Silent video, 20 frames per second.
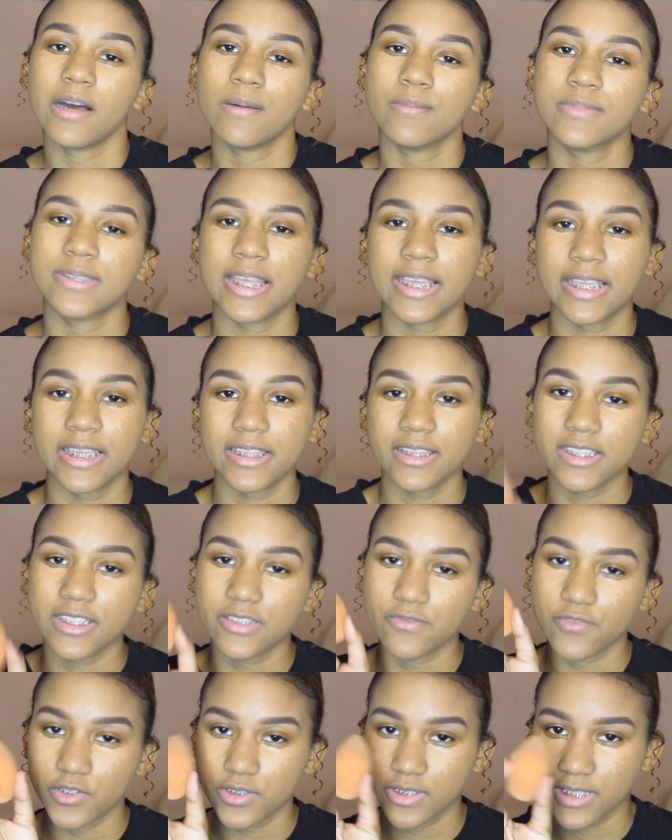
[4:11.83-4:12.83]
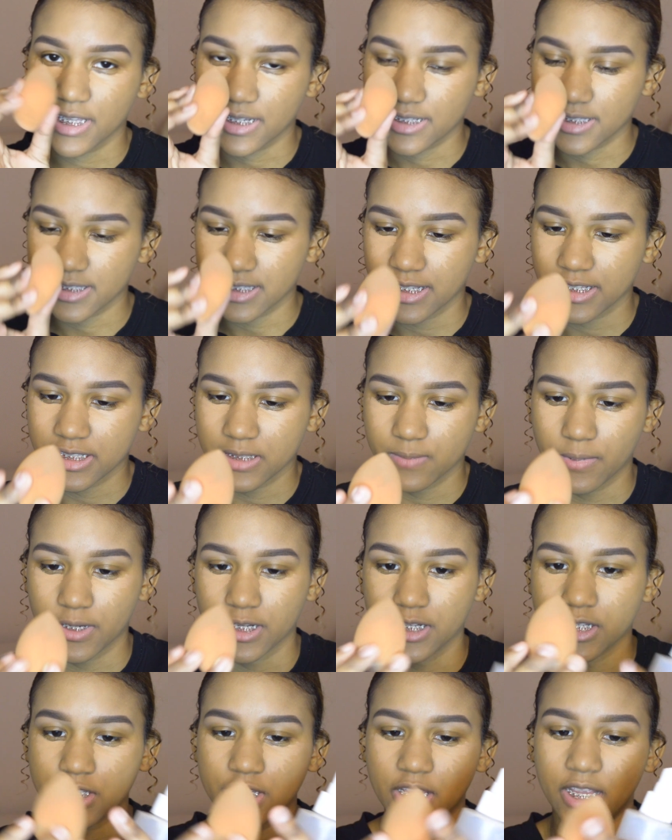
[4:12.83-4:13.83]
I'm taking this Real Techniques
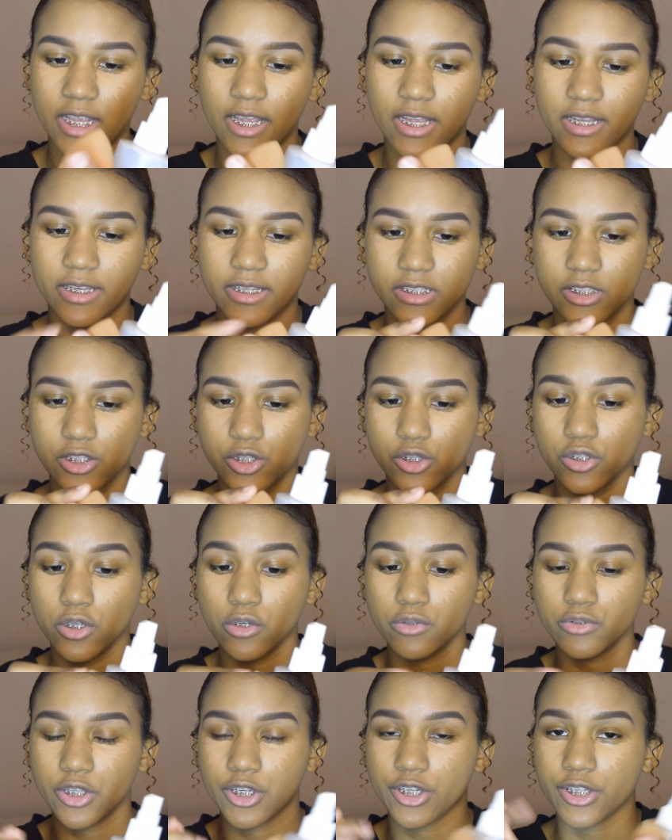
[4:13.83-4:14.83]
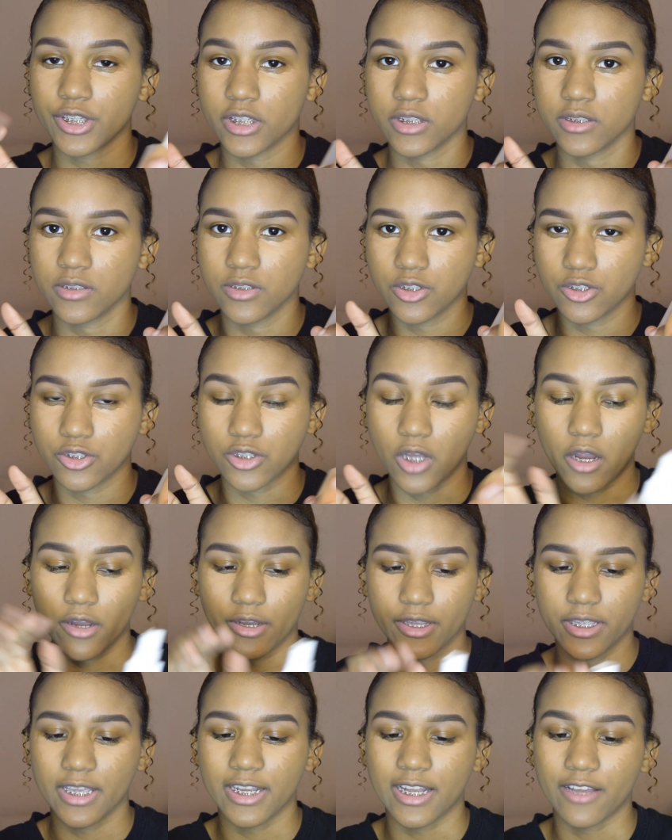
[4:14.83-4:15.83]
sponge, and it's so dirty,
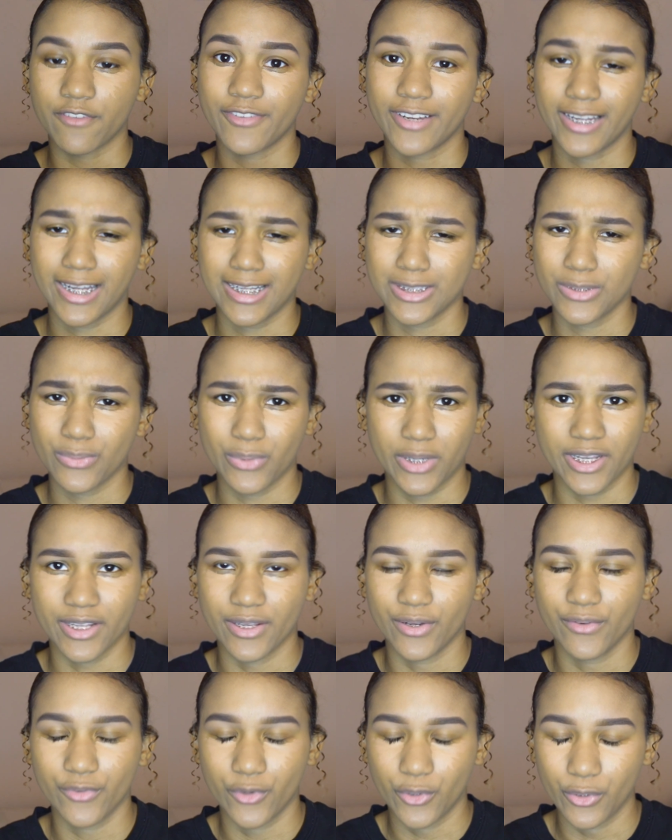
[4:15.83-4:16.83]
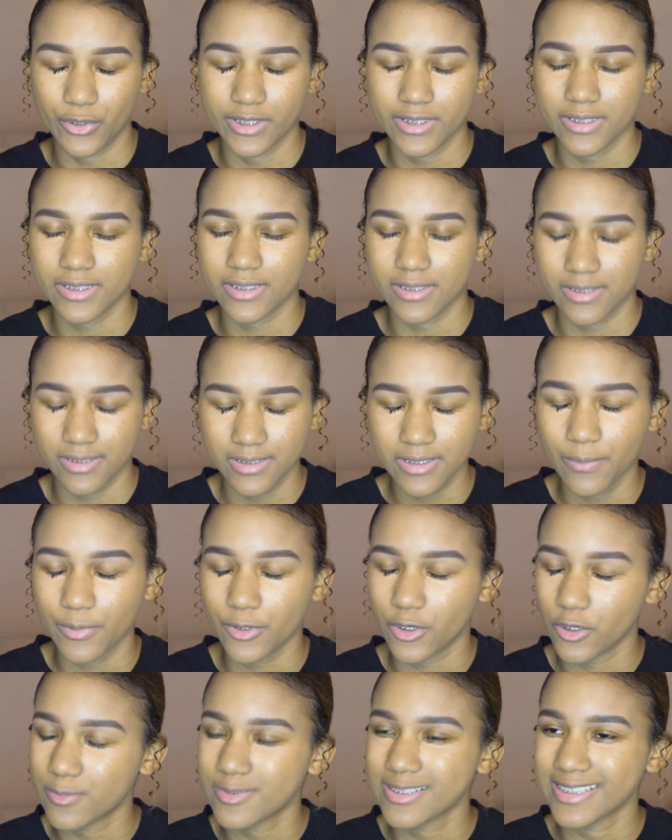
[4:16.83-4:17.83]
sorry, and I forgot to wet it, of course,
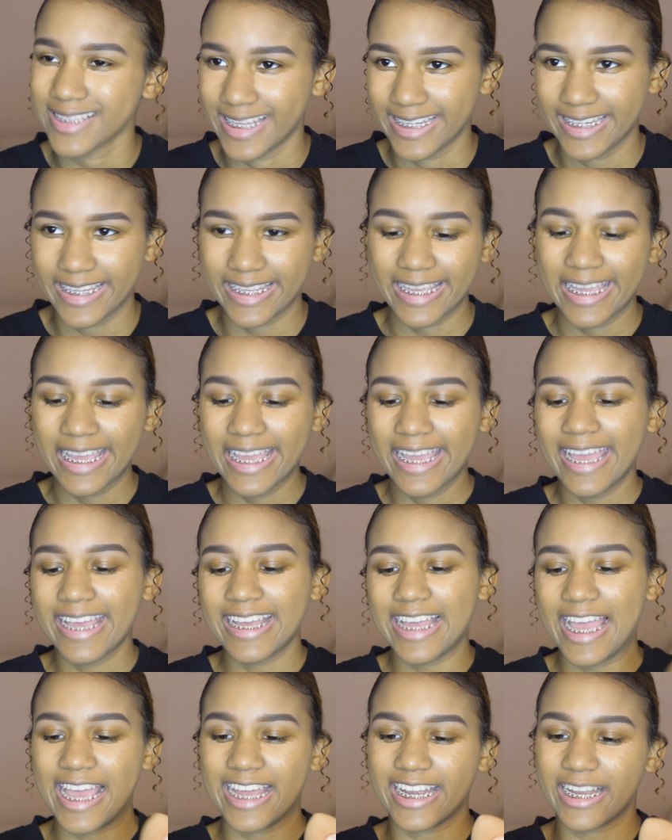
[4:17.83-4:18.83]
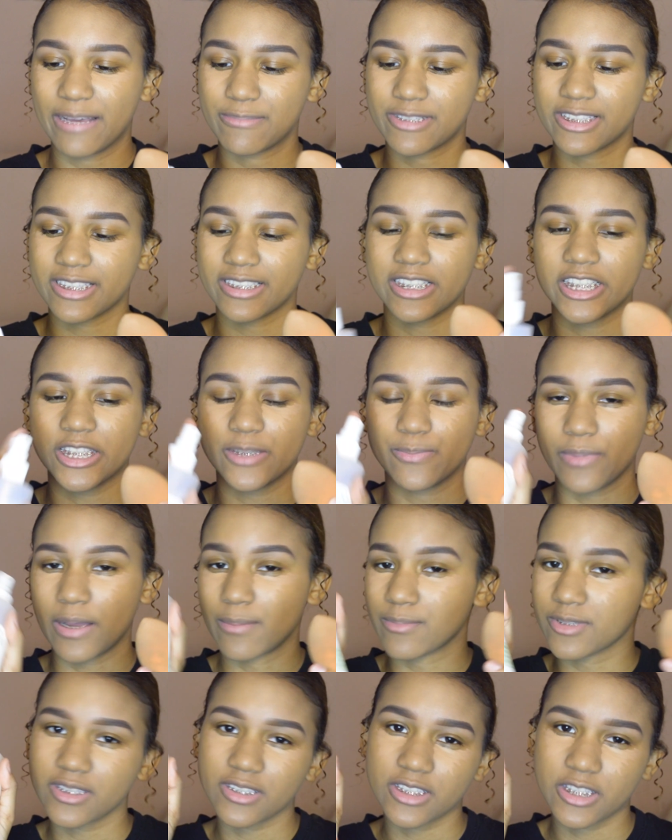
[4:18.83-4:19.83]
typical Brizlani. And I'm just gonna
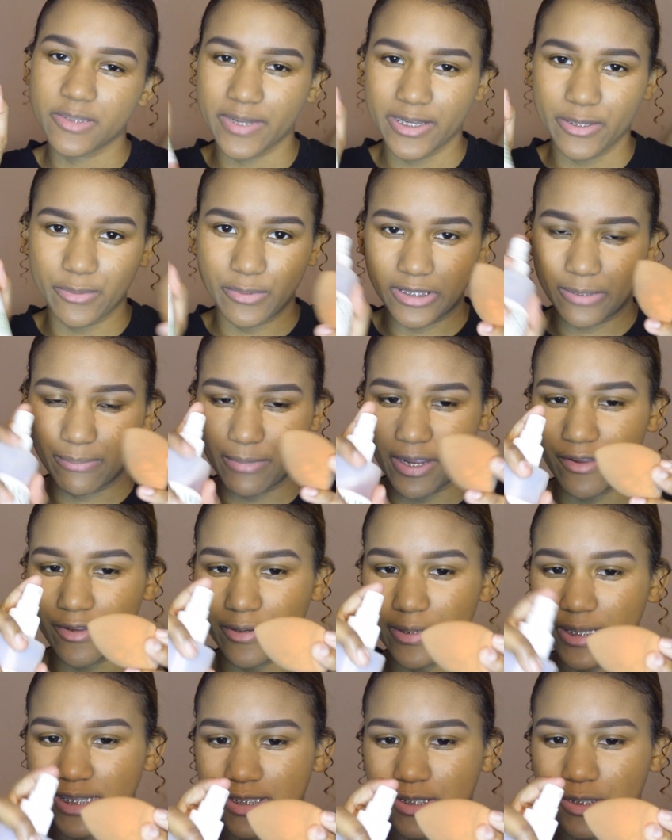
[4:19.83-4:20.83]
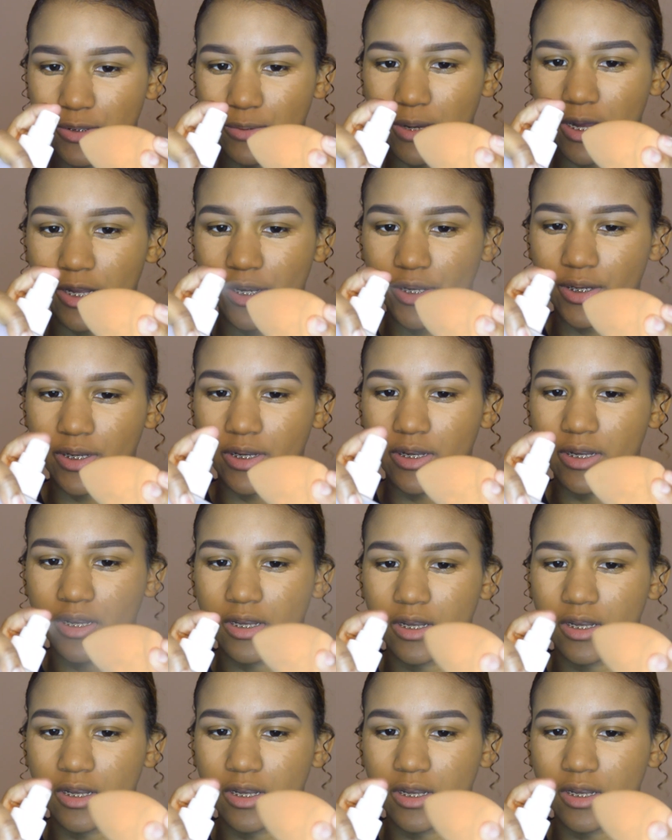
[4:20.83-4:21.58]
spray it with the Mario Badescu water.